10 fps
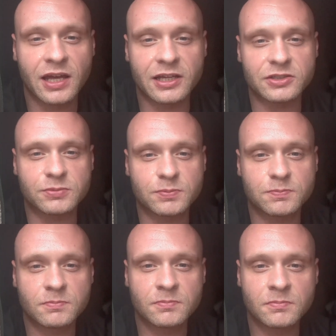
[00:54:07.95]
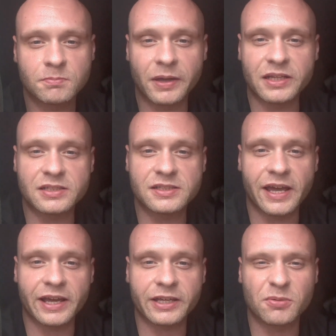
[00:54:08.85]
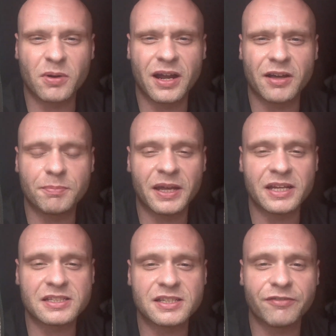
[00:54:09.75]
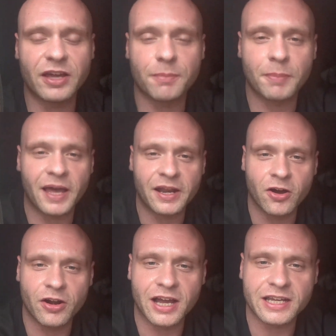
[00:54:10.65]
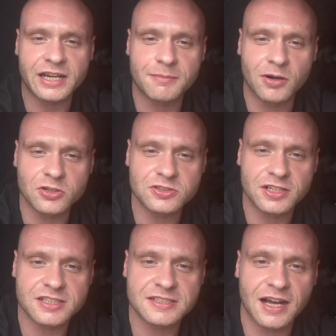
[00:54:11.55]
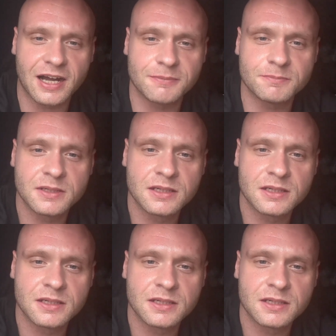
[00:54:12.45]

It's been taken where I've been in severe pain or agony most of the time.